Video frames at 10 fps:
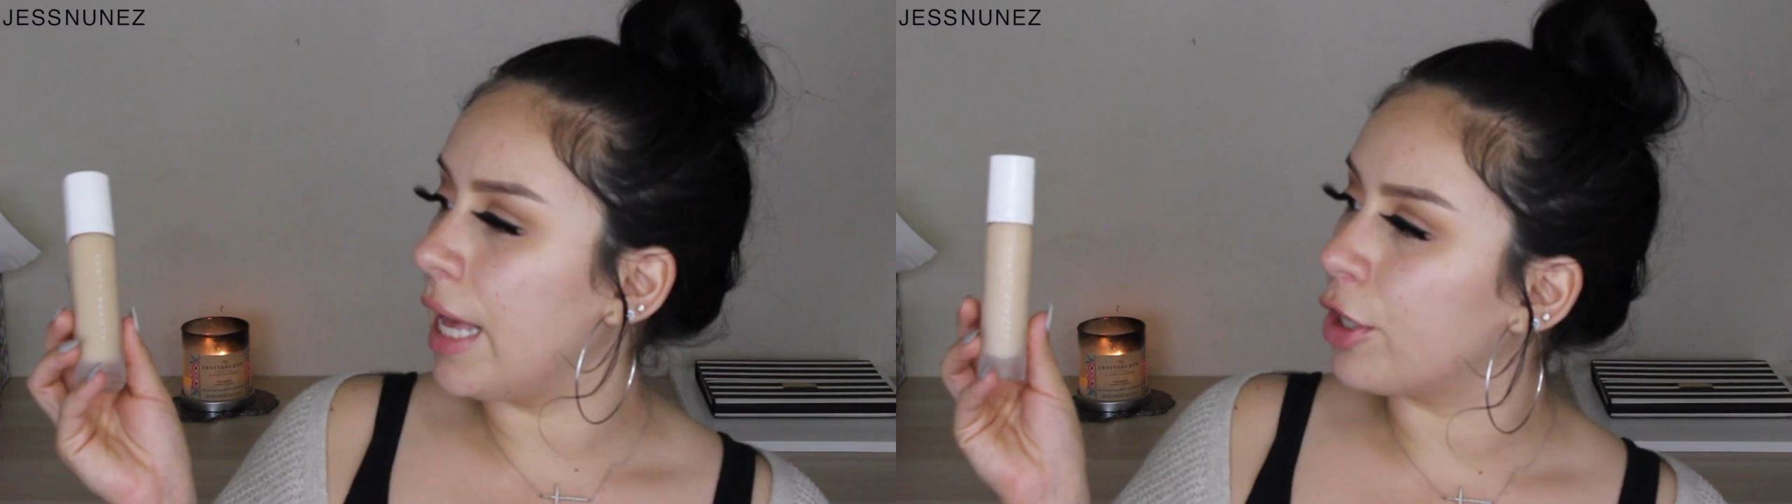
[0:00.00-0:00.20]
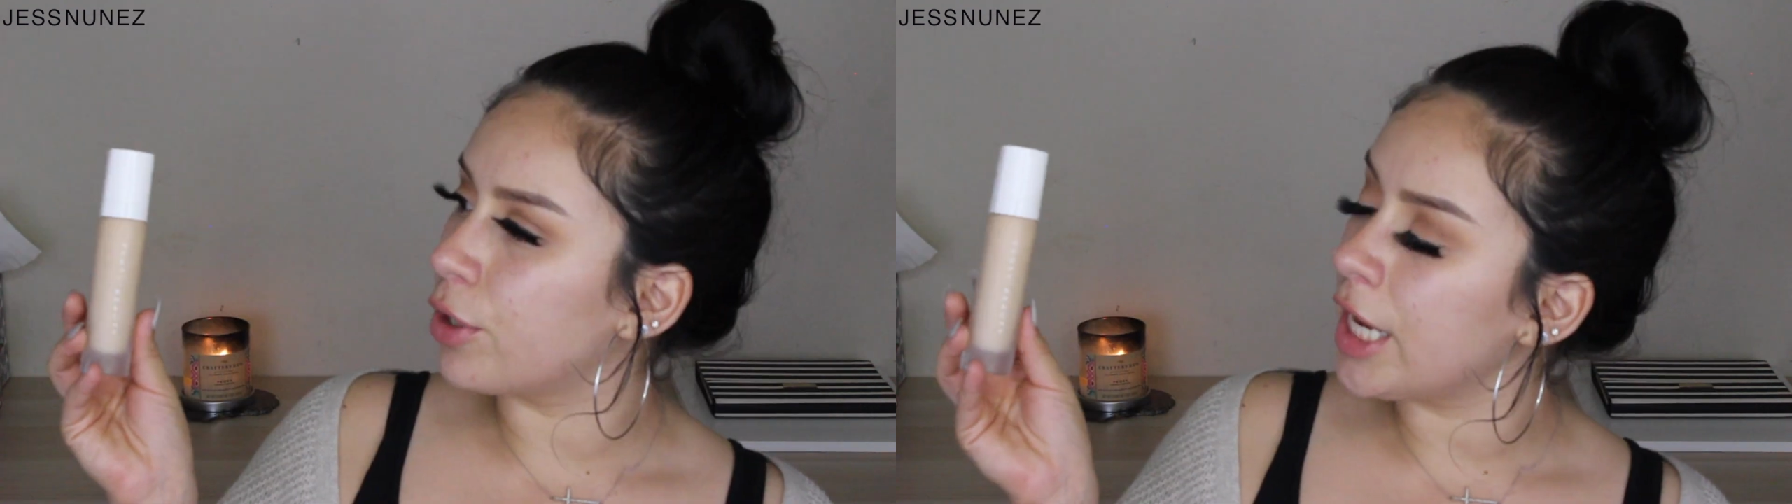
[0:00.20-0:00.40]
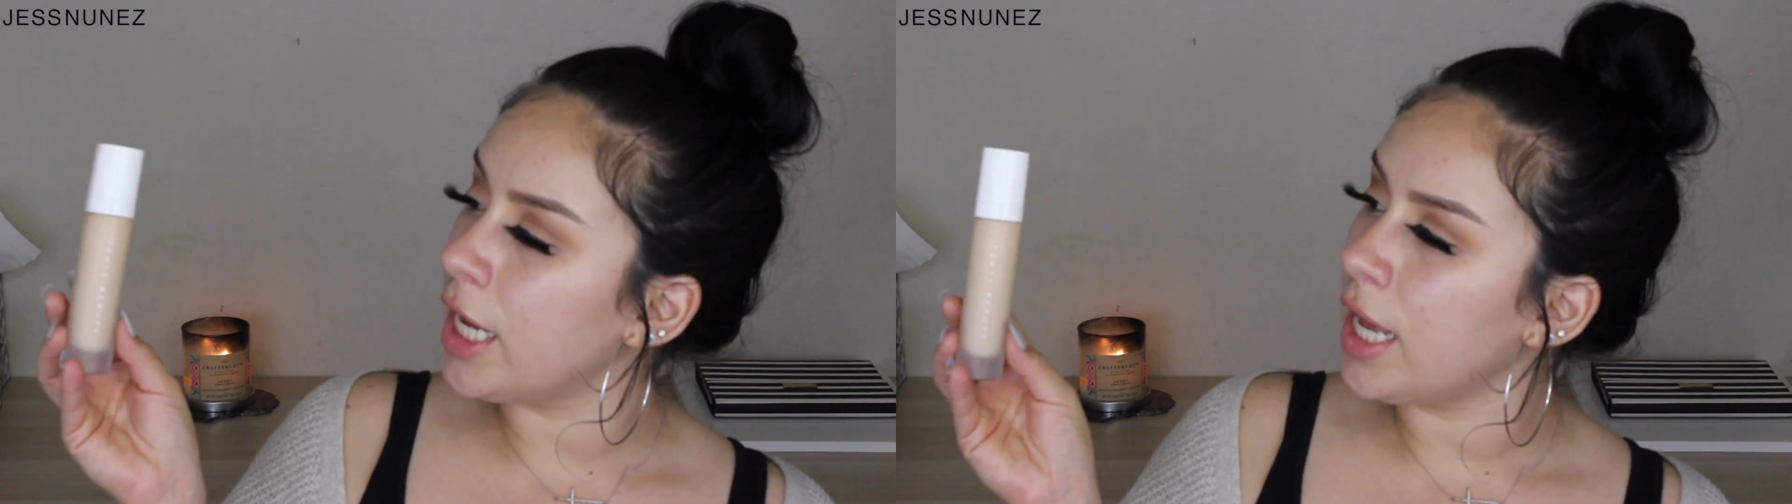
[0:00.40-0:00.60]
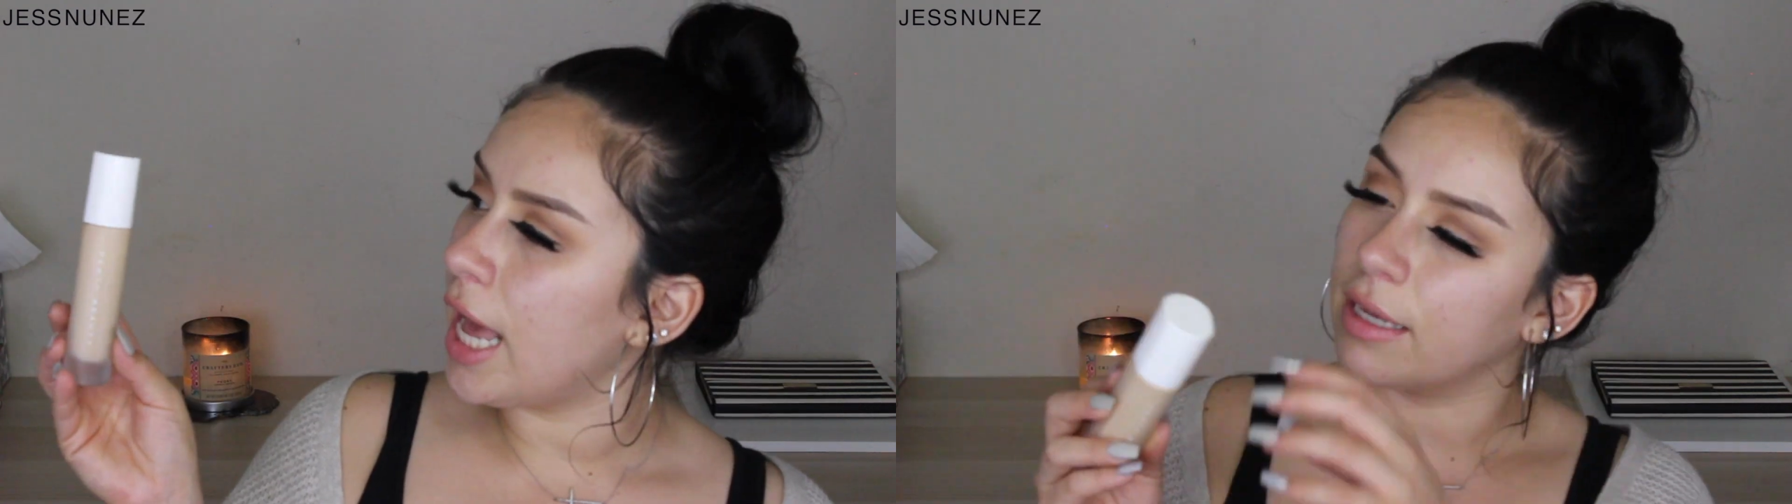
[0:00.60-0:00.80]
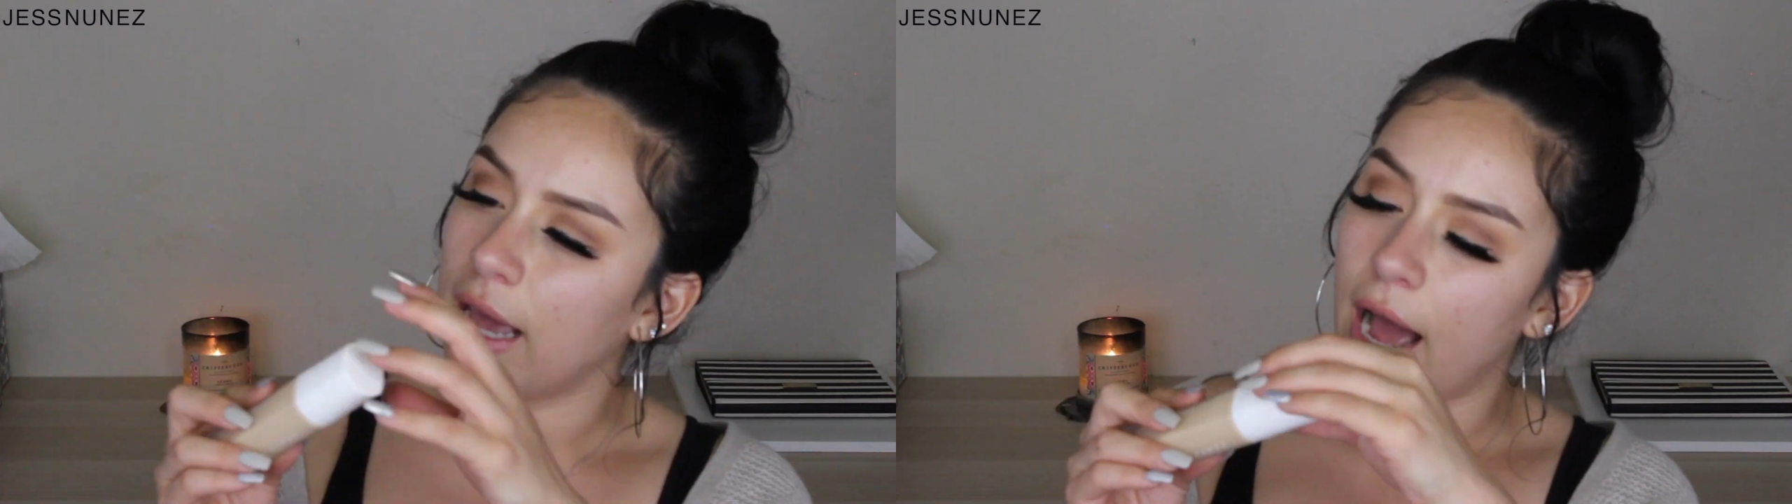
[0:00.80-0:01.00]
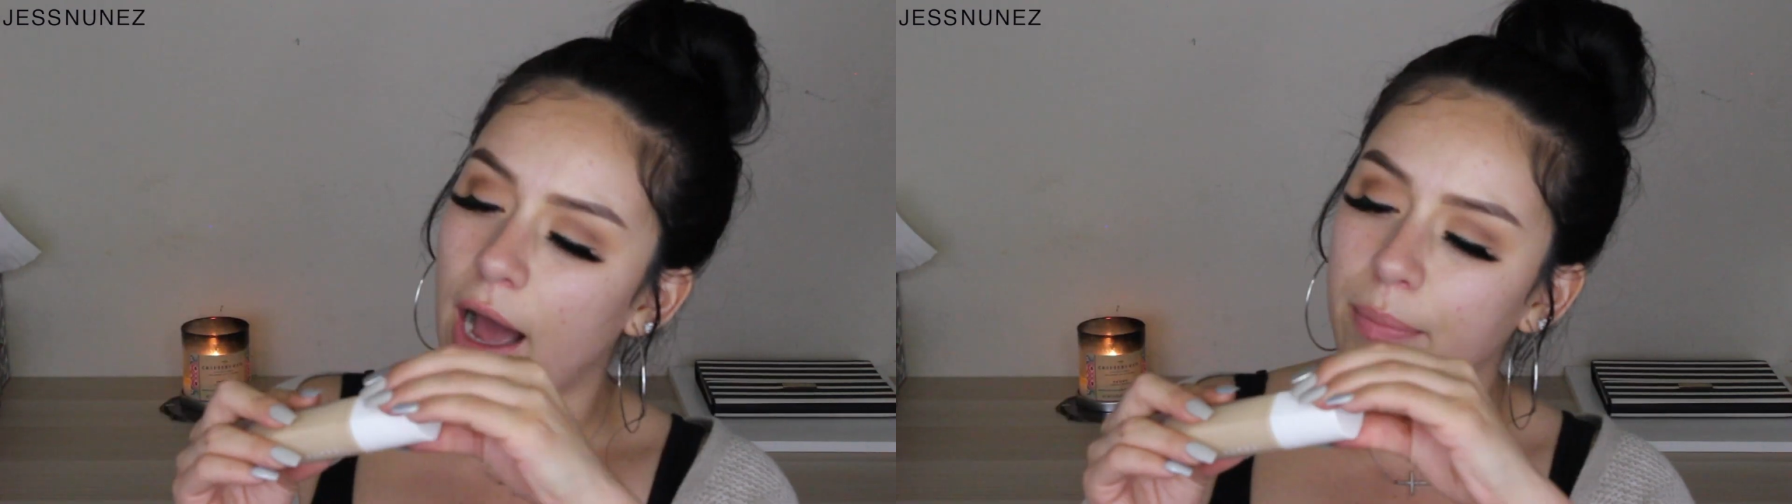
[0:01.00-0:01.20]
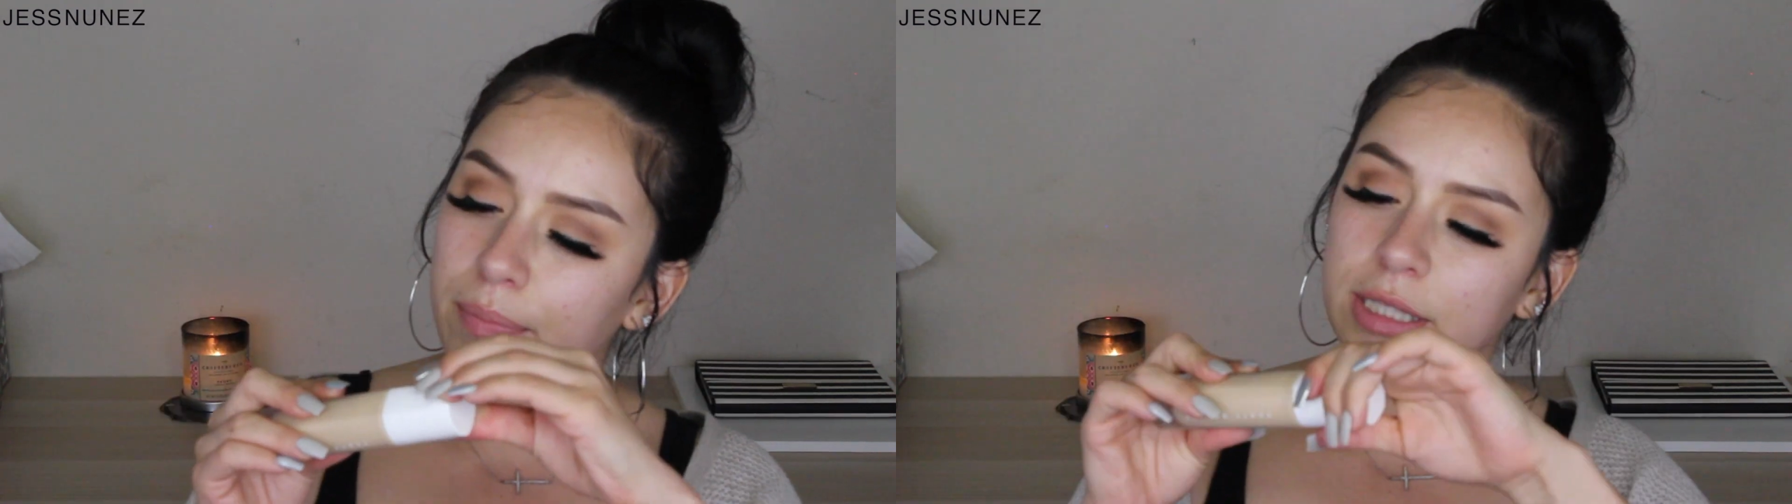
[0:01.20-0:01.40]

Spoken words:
lettering. The cap,